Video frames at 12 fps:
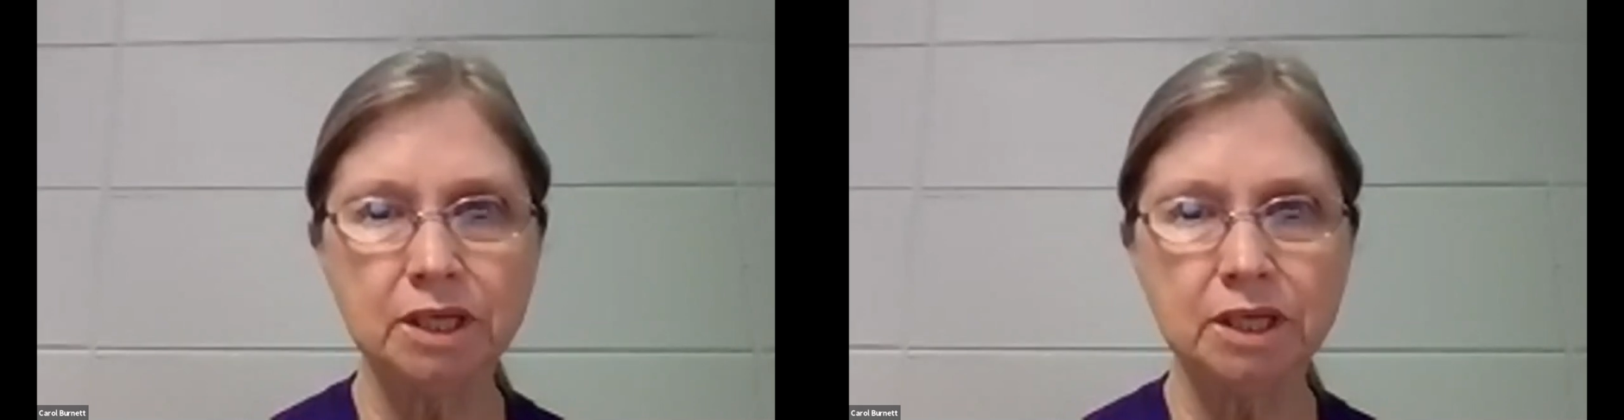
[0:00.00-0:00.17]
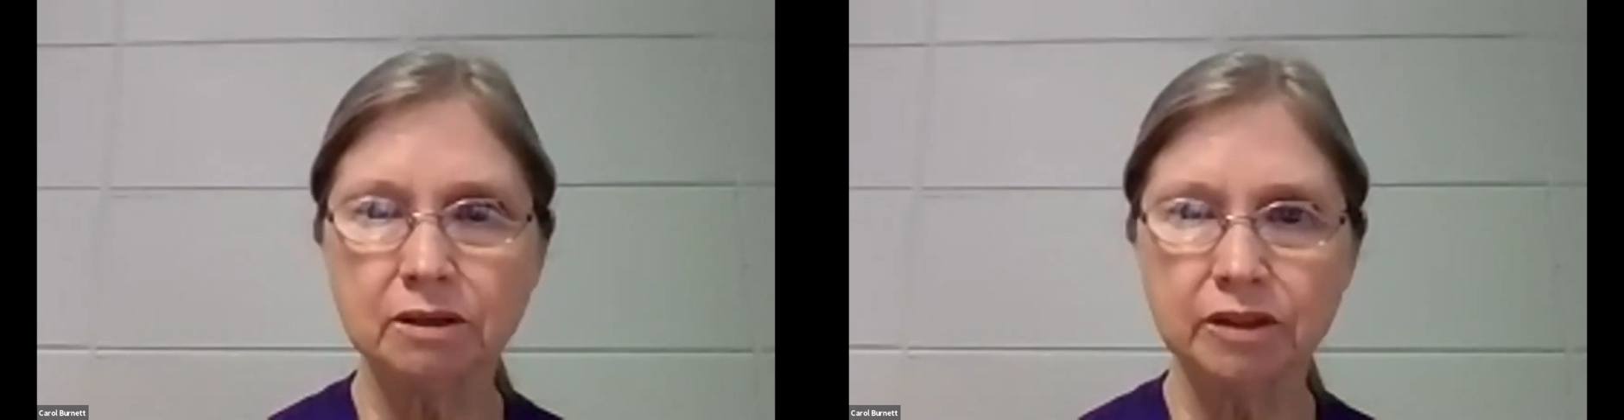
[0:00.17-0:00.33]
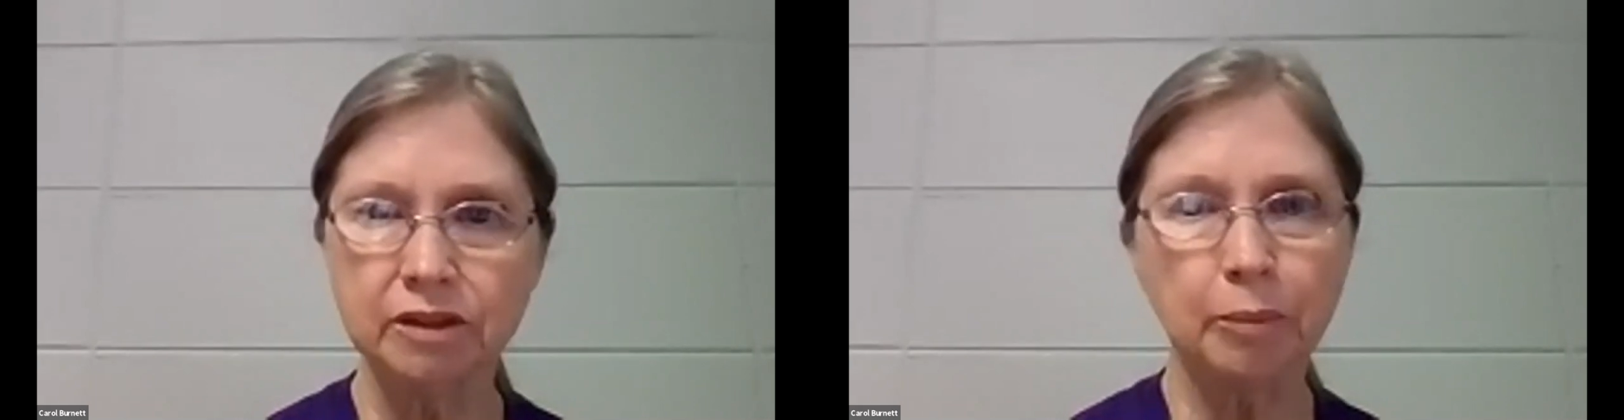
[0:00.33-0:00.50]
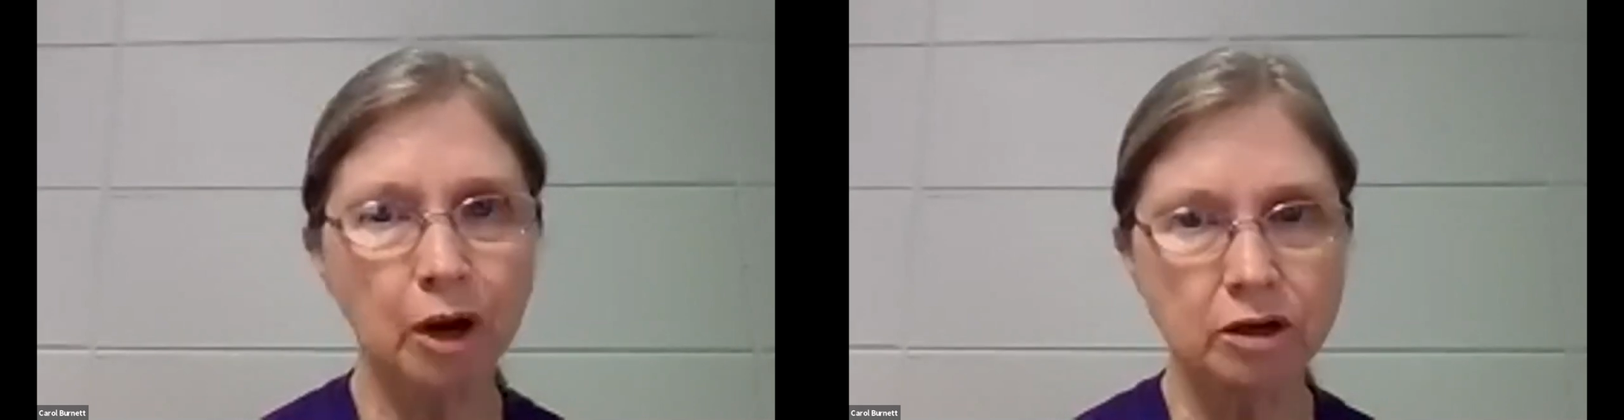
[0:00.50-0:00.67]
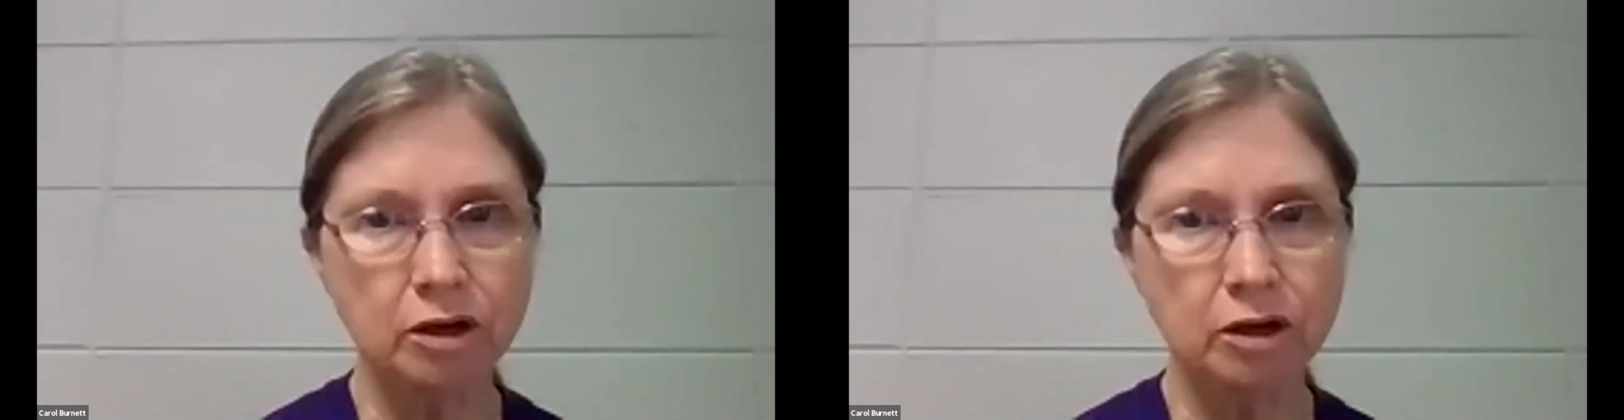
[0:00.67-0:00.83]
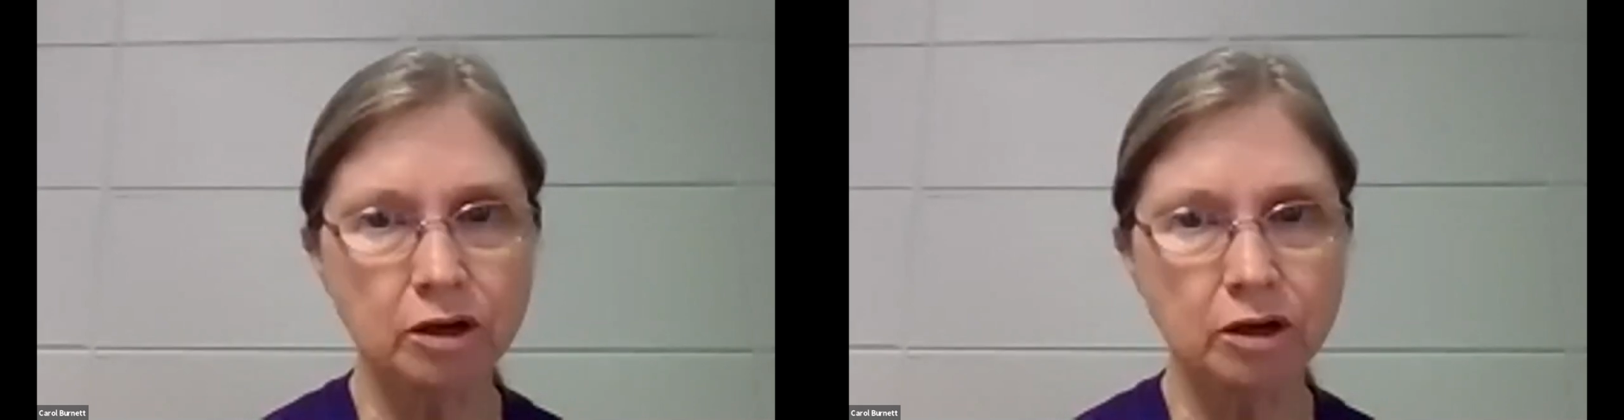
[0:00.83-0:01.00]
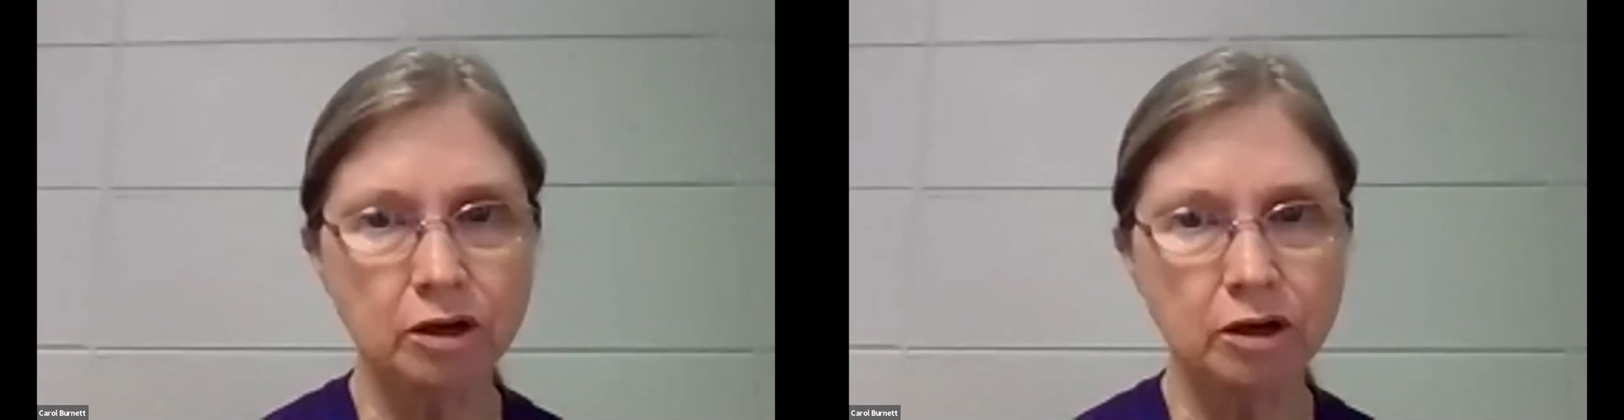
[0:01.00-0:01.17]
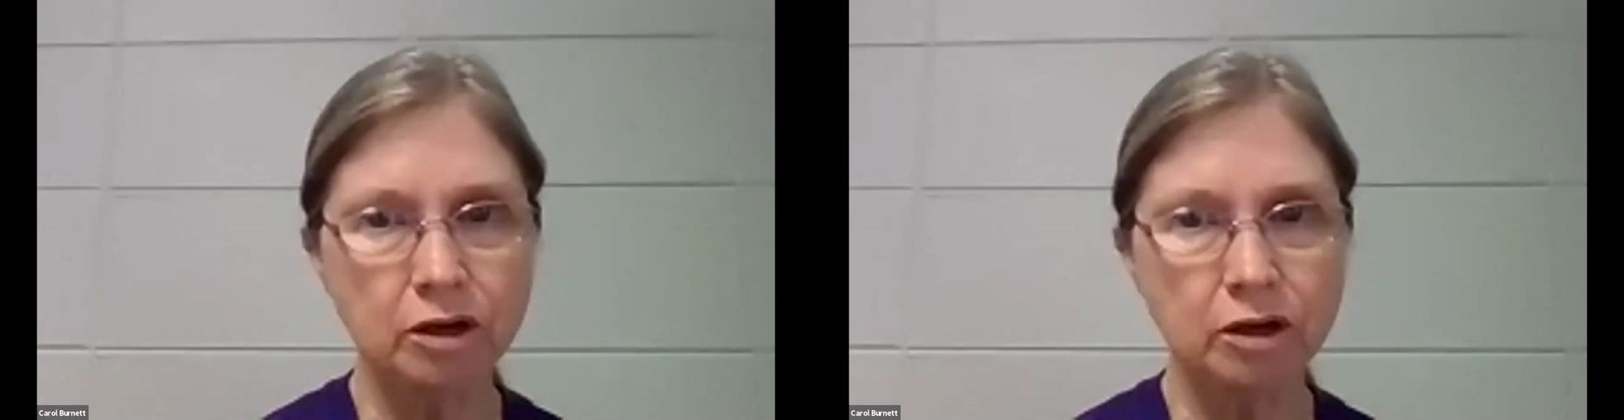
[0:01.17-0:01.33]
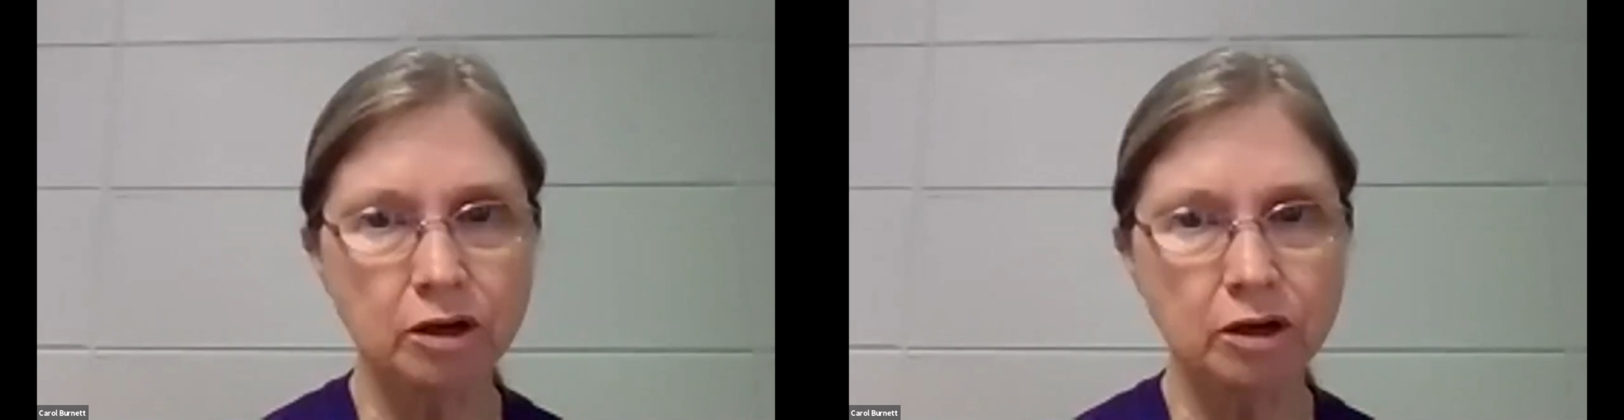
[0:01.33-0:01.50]
part-time status now
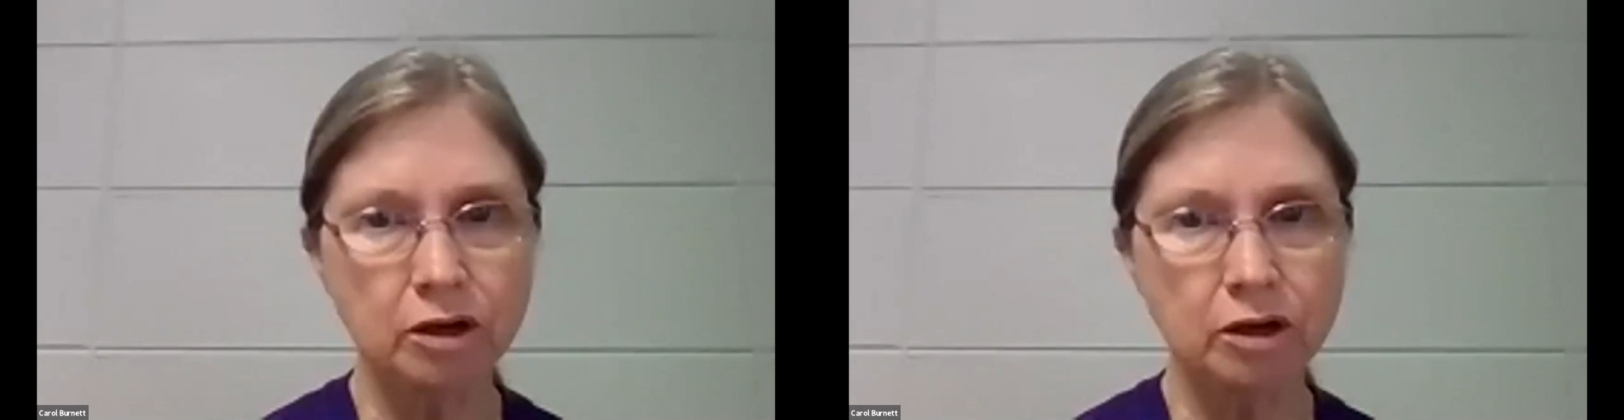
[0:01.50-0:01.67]
and the